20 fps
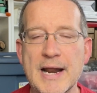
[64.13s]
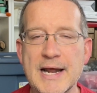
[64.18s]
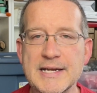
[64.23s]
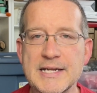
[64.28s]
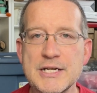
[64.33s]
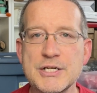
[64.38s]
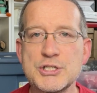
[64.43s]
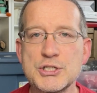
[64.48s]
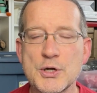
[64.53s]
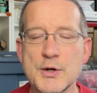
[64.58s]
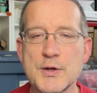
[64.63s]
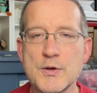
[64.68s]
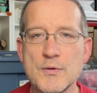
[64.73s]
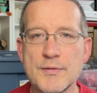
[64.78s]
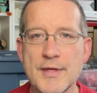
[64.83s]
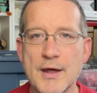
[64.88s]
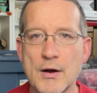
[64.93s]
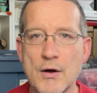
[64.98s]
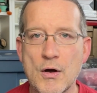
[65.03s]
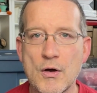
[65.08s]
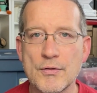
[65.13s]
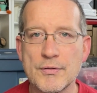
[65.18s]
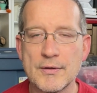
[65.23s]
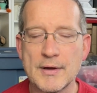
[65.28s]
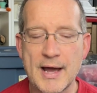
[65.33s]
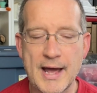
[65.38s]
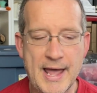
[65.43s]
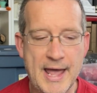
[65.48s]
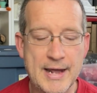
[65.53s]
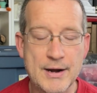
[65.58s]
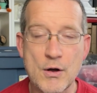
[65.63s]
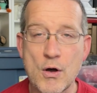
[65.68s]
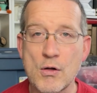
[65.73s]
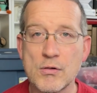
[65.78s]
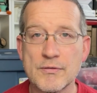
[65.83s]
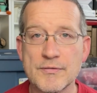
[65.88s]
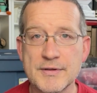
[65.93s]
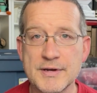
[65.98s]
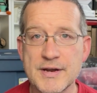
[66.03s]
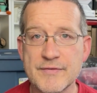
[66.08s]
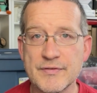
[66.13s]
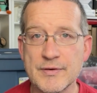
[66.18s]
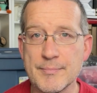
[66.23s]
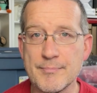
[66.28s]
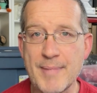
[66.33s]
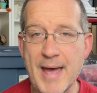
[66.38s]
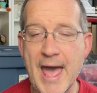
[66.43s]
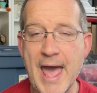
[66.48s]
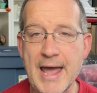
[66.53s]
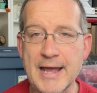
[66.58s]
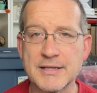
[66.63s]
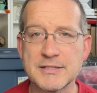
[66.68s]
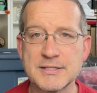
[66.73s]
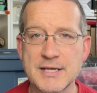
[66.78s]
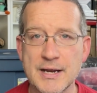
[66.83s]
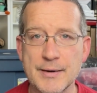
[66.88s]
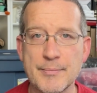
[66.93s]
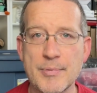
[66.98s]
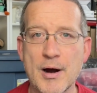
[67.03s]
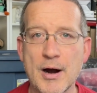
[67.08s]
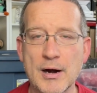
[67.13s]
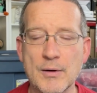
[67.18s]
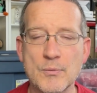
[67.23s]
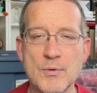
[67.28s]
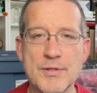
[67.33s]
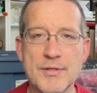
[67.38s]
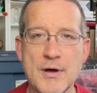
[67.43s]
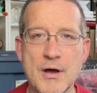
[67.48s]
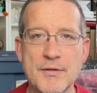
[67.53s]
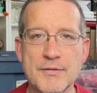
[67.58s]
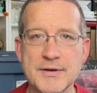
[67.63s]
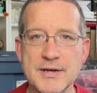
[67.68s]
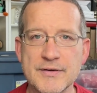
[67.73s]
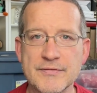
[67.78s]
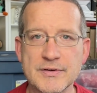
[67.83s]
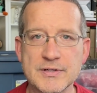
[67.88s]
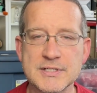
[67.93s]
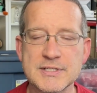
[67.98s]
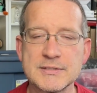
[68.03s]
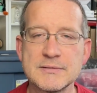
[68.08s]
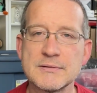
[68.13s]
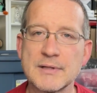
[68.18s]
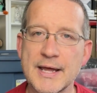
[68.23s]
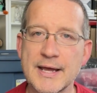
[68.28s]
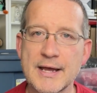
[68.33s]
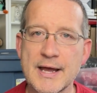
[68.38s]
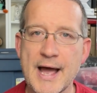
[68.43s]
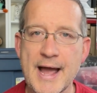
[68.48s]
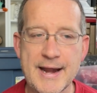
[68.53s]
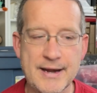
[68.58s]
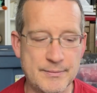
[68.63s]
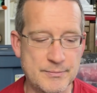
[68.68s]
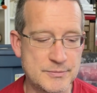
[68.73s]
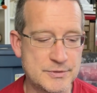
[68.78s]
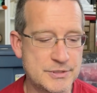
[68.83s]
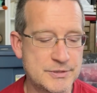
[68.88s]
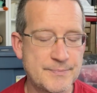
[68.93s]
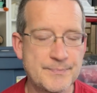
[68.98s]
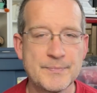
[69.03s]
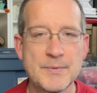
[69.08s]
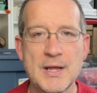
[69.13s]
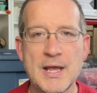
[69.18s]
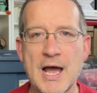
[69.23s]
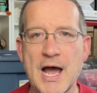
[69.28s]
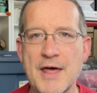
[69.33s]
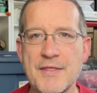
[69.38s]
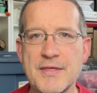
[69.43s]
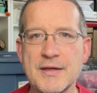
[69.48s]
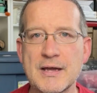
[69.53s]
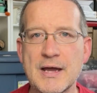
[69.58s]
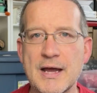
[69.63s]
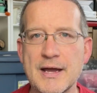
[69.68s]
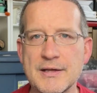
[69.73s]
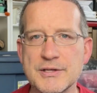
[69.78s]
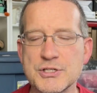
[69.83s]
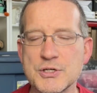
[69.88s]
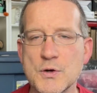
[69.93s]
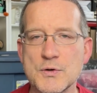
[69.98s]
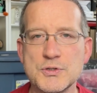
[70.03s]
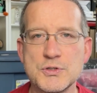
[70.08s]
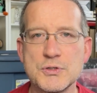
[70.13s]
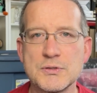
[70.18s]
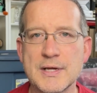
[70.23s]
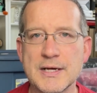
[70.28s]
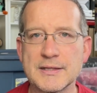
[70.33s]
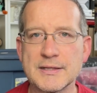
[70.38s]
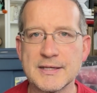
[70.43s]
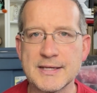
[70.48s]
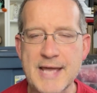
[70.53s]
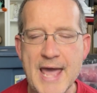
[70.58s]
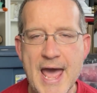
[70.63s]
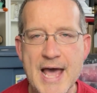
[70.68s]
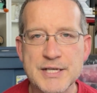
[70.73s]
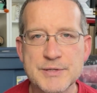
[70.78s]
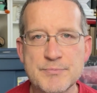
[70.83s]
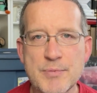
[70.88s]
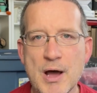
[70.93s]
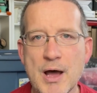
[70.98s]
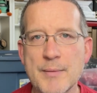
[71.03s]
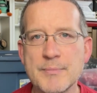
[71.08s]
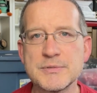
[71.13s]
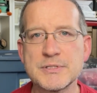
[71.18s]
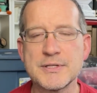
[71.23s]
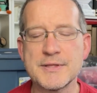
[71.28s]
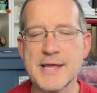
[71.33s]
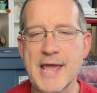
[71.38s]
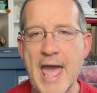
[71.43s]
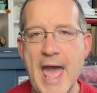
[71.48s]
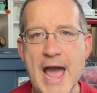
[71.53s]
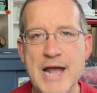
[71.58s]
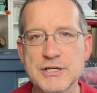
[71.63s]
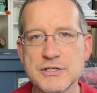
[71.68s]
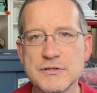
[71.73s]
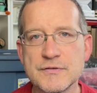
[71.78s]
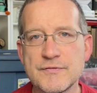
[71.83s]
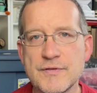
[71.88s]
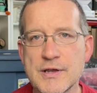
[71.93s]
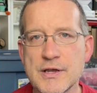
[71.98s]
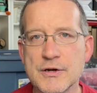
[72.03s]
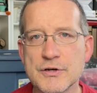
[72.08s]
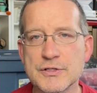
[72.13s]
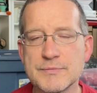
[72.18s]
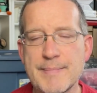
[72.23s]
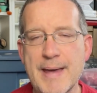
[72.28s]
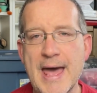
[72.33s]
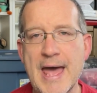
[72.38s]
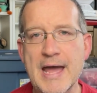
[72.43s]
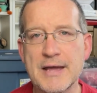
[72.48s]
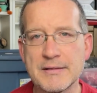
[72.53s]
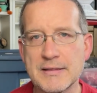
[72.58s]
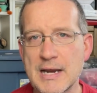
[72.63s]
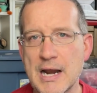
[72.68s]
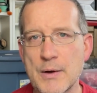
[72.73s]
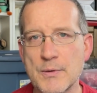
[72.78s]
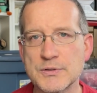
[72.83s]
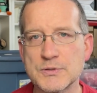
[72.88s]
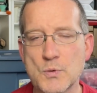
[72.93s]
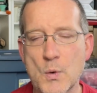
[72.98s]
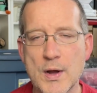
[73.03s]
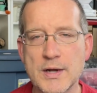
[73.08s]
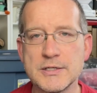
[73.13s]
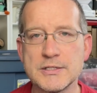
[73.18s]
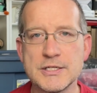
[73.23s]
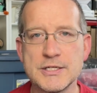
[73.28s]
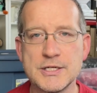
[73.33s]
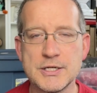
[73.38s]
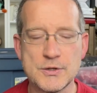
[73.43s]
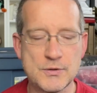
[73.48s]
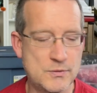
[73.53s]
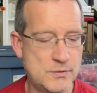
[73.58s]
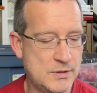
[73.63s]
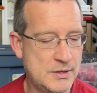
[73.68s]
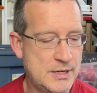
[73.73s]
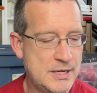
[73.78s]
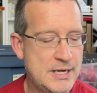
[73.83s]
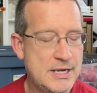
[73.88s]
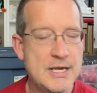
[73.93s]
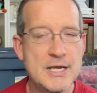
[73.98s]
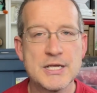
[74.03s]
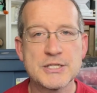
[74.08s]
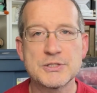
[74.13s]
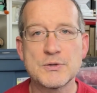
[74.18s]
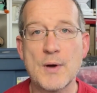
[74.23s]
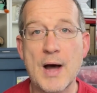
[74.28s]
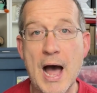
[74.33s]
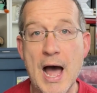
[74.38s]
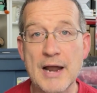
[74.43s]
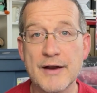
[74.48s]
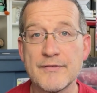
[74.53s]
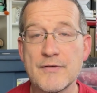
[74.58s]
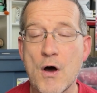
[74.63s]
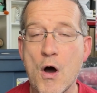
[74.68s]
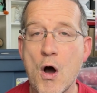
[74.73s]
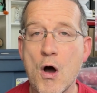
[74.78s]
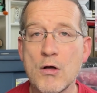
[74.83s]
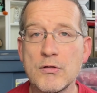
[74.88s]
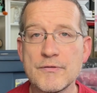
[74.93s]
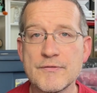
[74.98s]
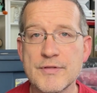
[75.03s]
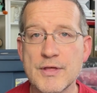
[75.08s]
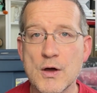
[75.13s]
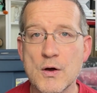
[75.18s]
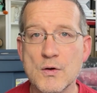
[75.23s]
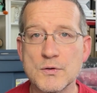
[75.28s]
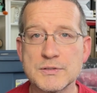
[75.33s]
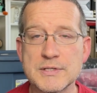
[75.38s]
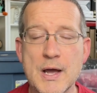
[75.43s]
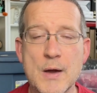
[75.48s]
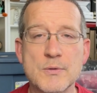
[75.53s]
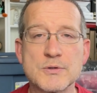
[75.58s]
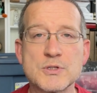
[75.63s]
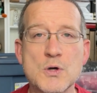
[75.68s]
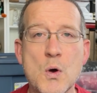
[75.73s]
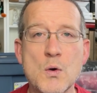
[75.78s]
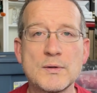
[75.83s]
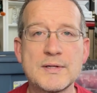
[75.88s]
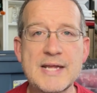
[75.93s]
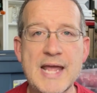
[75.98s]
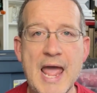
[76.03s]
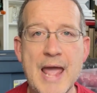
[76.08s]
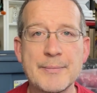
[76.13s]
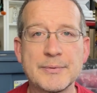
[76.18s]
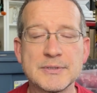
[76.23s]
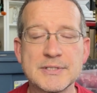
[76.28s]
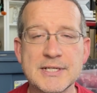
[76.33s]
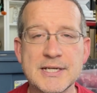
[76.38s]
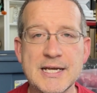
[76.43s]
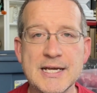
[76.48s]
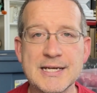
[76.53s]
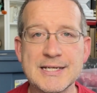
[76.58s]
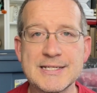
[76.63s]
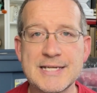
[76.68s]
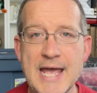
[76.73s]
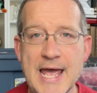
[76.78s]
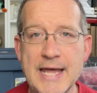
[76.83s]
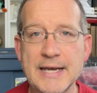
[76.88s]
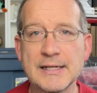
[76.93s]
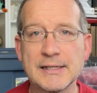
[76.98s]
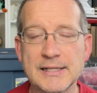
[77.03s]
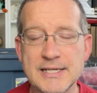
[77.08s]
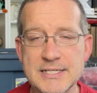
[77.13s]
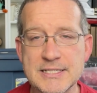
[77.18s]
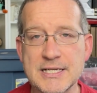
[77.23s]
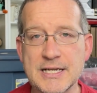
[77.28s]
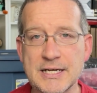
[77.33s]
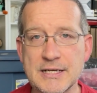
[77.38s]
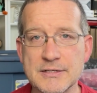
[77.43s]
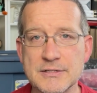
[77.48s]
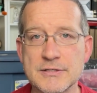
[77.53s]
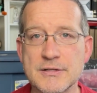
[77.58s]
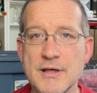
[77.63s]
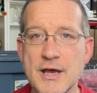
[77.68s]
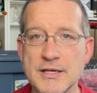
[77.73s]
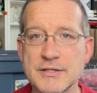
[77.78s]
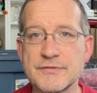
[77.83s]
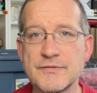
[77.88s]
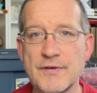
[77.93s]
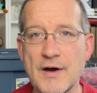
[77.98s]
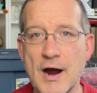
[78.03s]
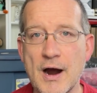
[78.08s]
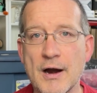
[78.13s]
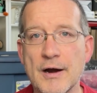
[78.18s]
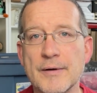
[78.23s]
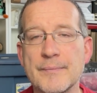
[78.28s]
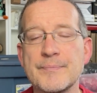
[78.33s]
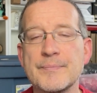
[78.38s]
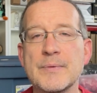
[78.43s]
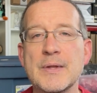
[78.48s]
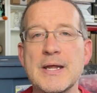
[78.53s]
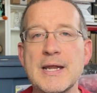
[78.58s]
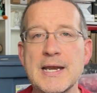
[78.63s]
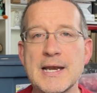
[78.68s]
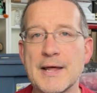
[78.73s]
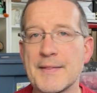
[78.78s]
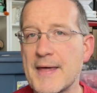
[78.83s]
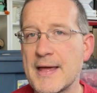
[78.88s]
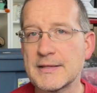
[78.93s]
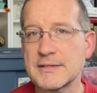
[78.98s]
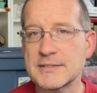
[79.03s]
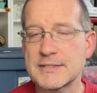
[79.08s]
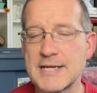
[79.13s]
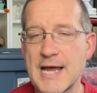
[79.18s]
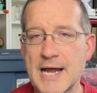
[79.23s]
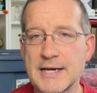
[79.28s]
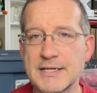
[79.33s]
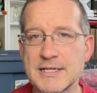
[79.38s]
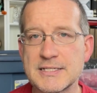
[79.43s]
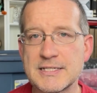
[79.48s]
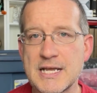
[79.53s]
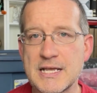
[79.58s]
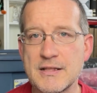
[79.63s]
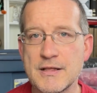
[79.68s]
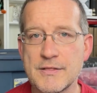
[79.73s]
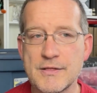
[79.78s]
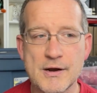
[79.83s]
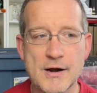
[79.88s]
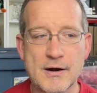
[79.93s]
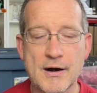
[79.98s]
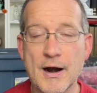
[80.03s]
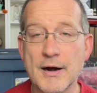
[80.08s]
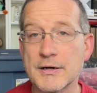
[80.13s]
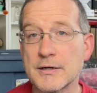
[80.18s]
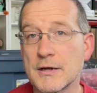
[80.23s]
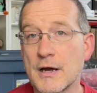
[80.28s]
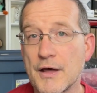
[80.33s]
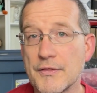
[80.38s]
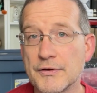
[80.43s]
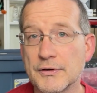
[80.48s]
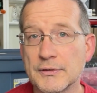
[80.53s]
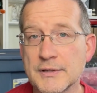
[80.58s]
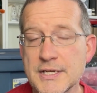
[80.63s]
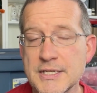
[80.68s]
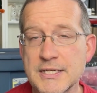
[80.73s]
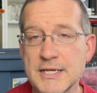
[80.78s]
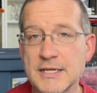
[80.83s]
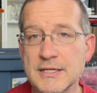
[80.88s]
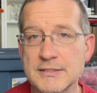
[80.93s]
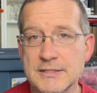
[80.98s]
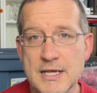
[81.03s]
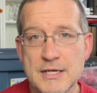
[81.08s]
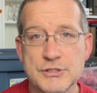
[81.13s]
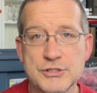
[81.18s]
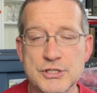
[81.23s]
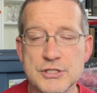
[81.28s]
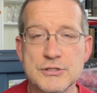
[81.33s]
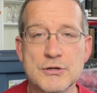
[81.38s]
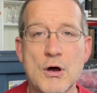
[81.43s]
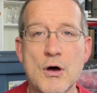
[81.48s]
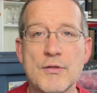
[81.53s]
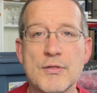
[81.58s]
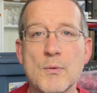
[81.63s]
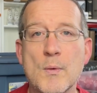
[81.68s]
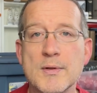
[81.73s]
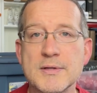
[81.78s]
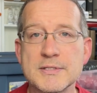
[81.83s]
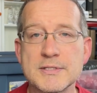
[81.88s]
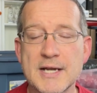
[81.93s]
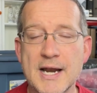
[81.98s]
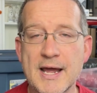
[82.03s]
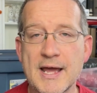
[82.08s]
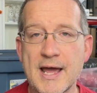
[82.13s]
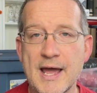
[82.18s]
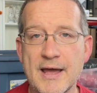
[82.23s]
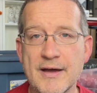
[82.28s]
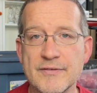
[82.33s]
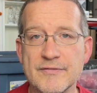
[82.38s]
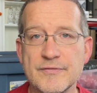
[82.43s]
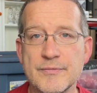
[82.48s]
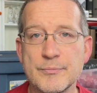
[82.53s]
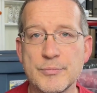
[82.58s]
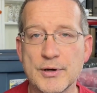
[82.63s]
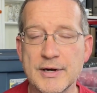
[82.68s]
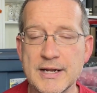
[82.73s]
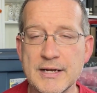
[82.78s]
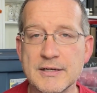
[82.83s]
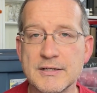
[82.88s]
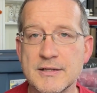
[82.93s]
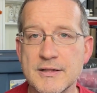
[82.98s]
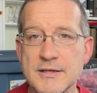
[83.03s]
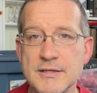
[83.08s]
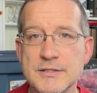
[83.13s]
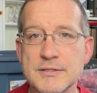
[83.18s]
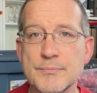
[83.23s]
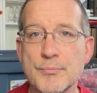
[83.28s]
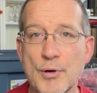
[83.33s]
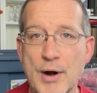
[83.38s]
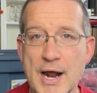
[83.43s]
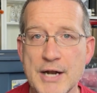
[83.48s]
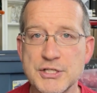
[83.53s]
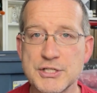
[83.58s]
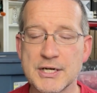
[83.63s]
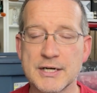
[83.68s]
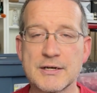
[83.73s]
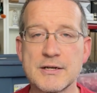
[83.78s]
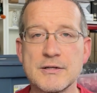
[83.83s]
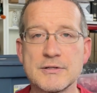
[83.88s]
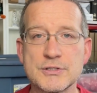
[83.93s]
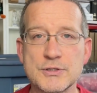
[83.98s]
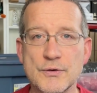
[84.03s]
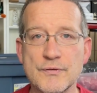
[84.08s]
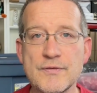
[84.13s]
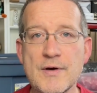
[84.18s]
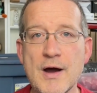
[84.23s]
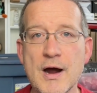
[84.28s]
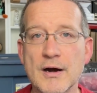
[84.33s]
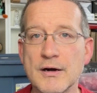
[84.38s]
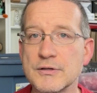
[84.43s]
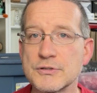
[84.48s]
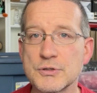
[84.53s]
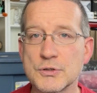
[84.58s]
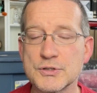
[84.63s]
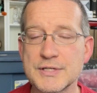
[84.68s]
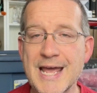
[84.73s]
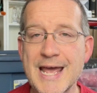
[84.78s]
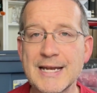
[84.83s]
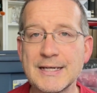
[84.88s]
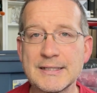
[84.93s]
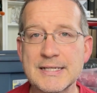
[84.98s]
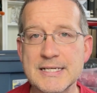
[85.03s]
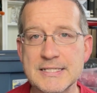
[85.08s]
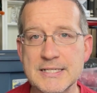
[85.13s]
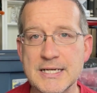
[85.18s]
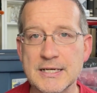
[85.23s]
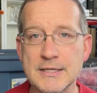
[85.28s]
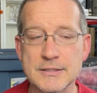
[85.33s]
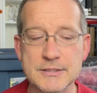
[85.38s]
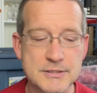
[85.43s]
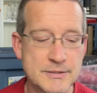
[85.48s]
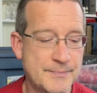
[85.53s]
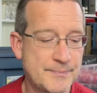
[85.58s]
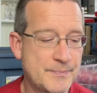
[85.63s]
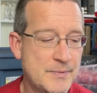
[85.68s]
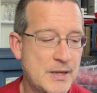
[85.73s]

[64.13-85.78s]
I did show you that I had all of the different bags set apart with all the different items. I think I showed you the gas pumps and the action figures bag that I was going to do. So out of all of those, I was only able to get 10 listings thus far. Now that's not to say that there aren't other listings, that's just all the ones that I have put into this project so far. So 10 listings.